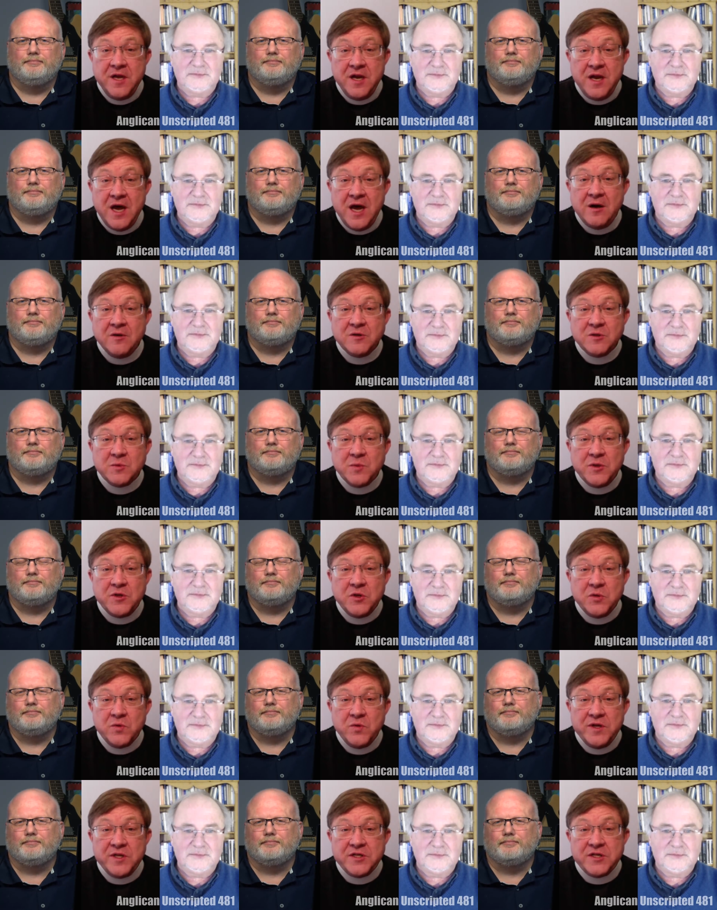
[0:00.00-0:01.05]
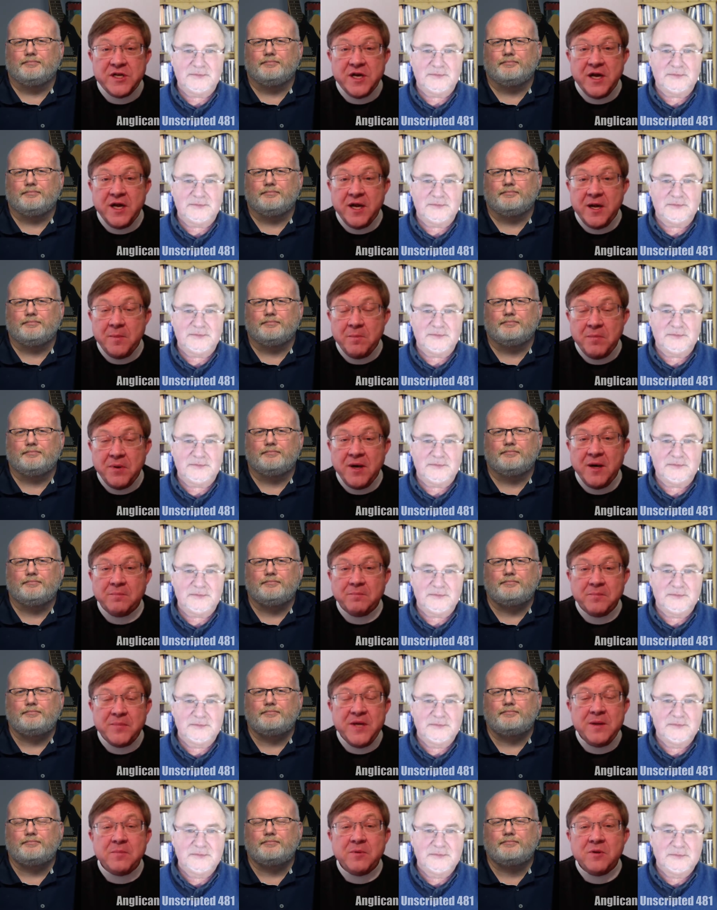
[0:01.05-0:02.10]
Speaker 1: Now is when you reach out. A
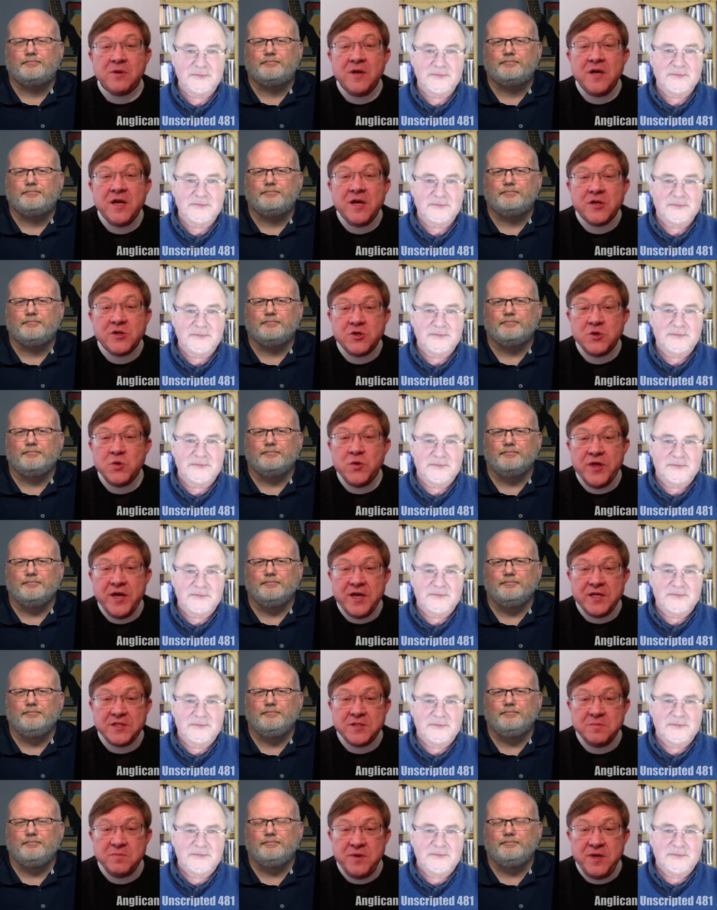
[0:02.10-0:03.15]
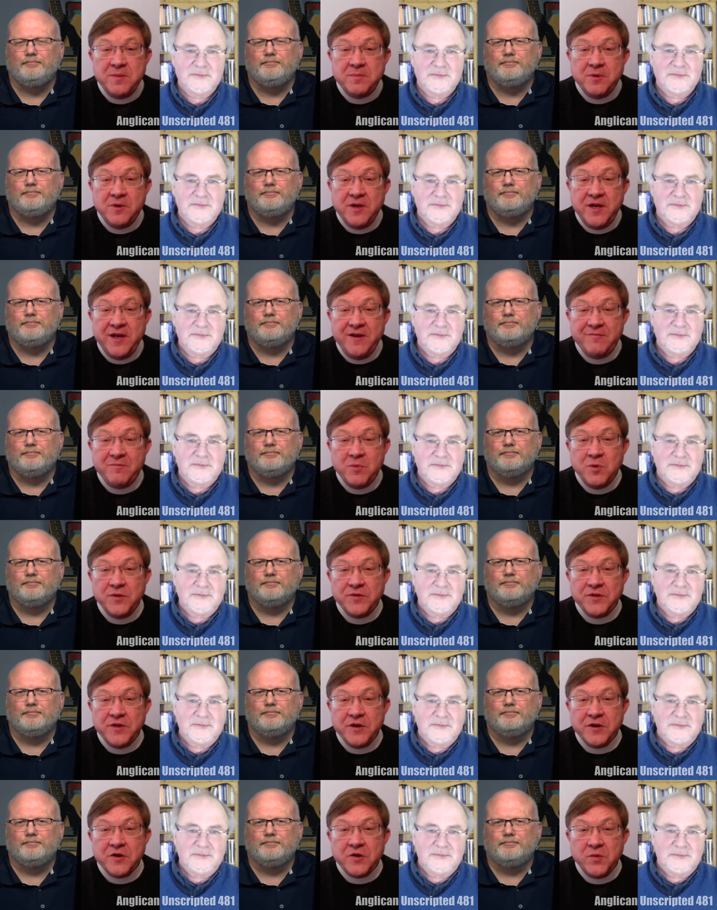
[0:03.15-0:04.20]
pub, people, 2,000 people have
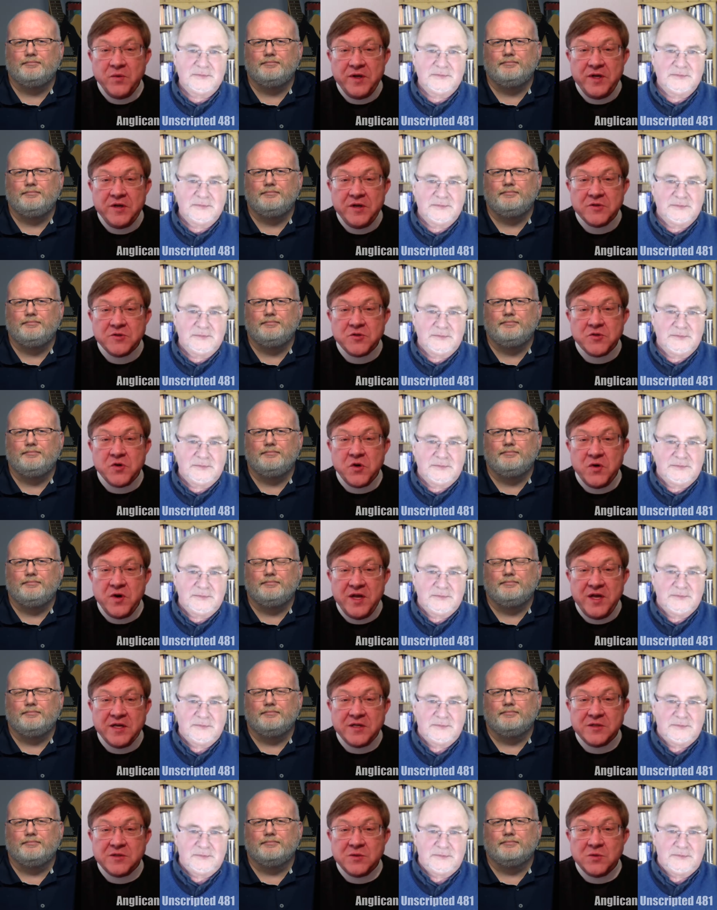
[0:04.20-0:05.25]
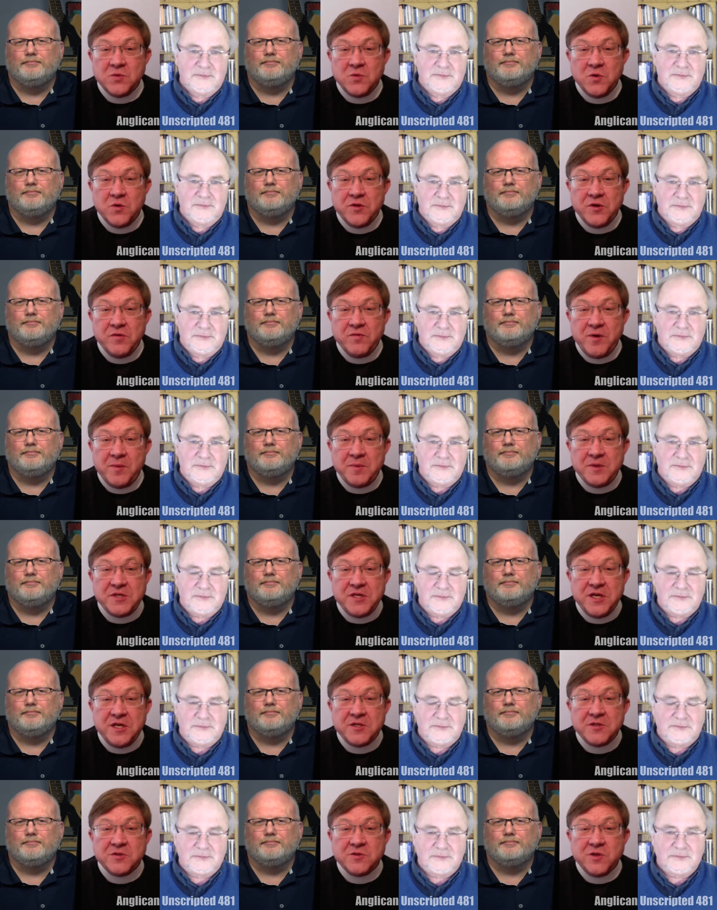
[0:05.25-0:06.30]
put their careers or their necks or their
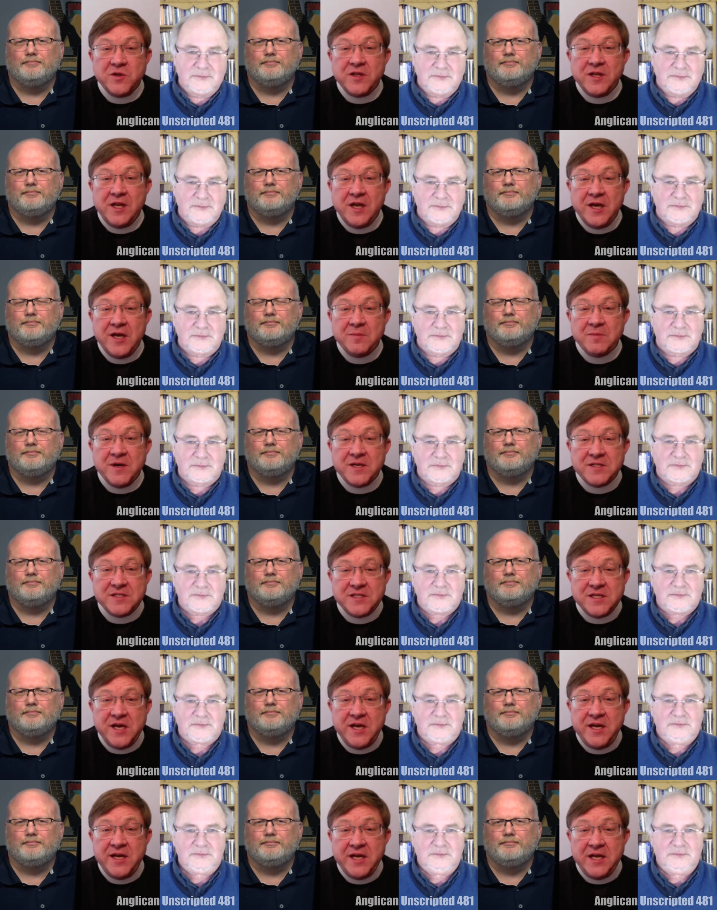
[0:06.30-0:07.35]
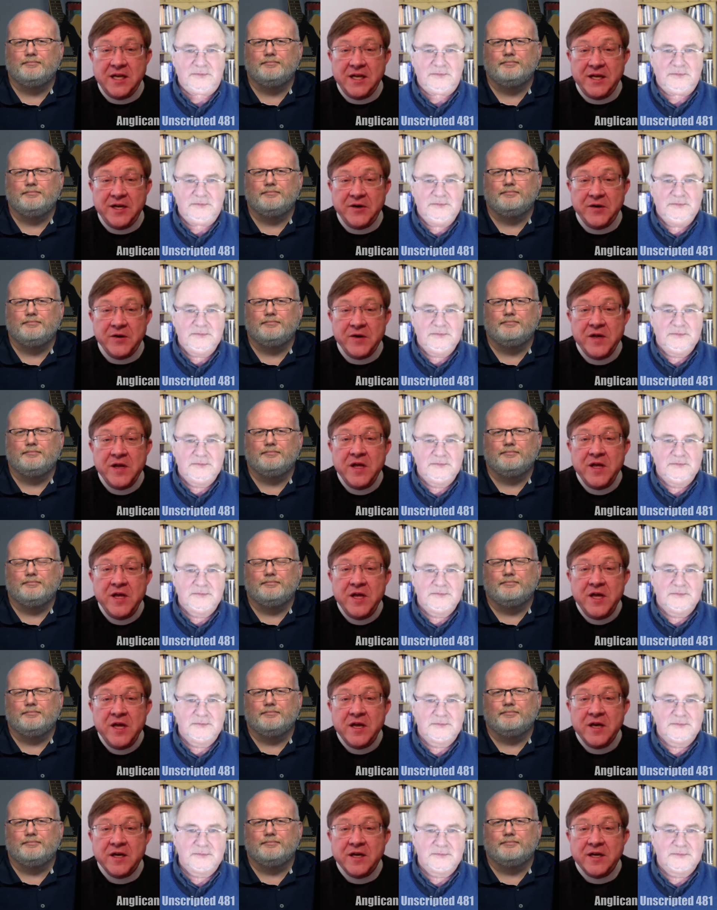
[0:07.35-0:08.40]
reputations on the line by signing a letter
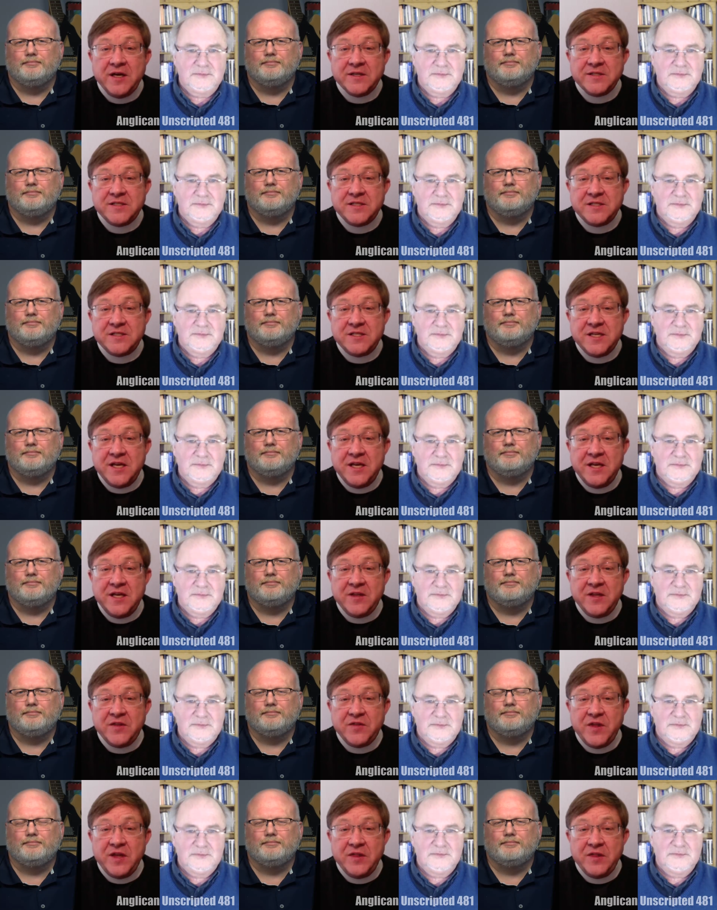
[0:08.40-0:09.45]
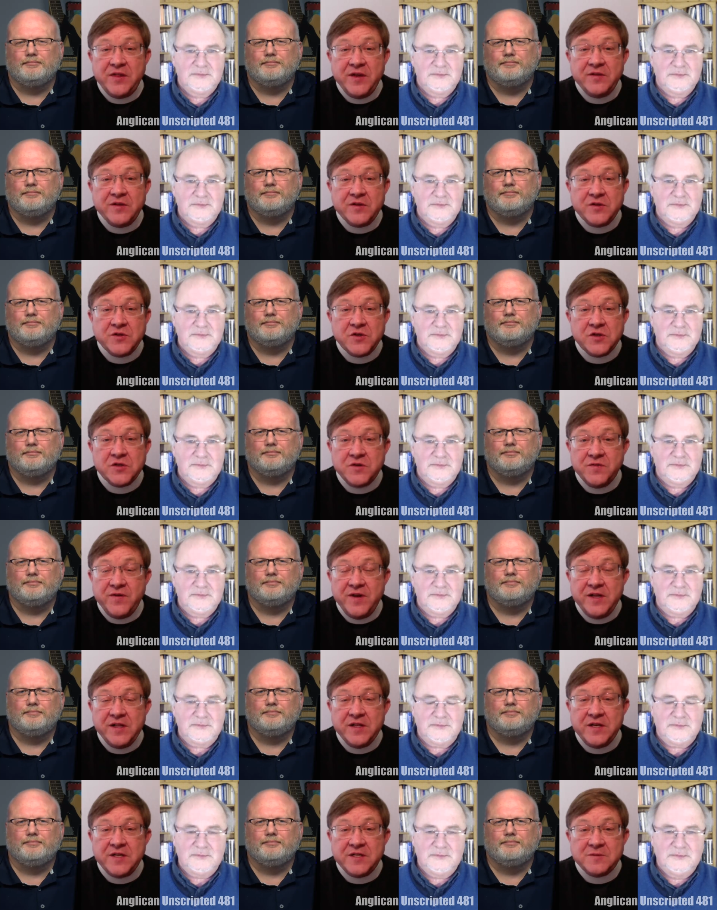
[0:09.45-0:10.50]
uh, saying that they think the Church of
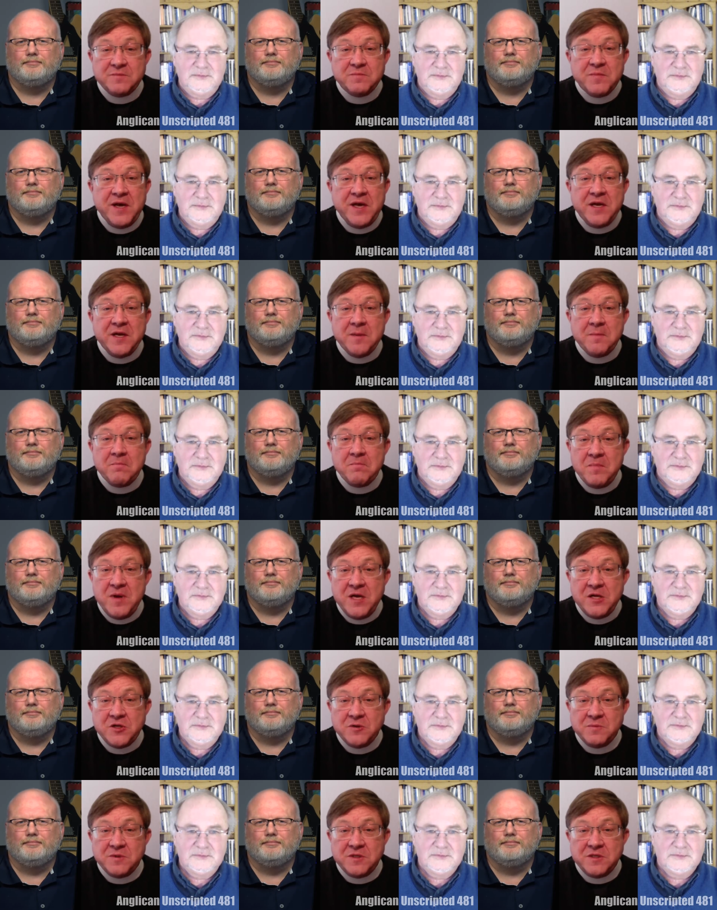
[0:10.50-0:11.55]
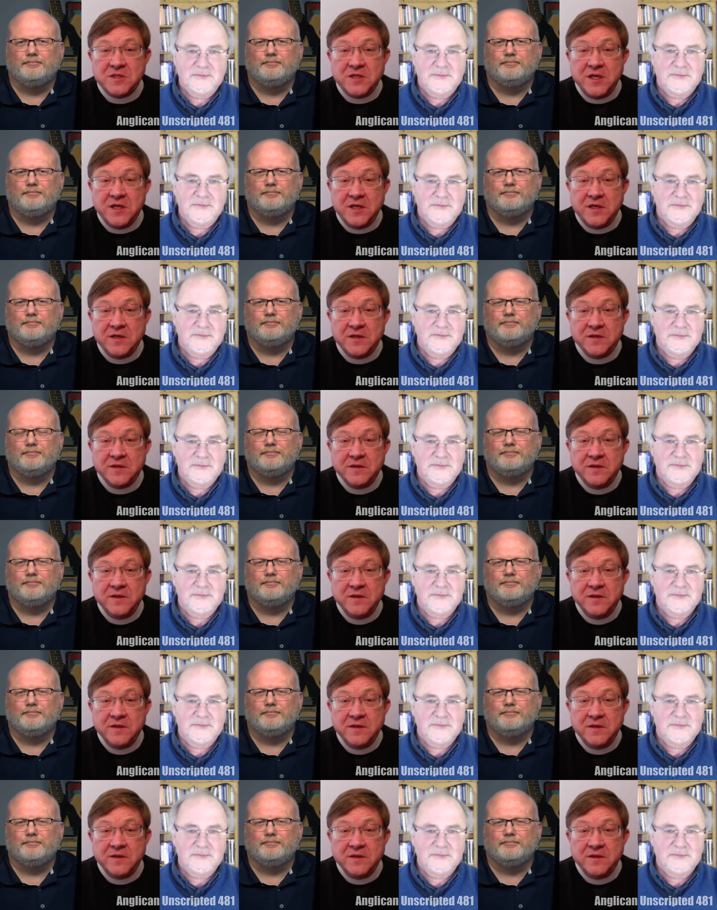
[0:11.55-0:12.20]
England has made a major mistake.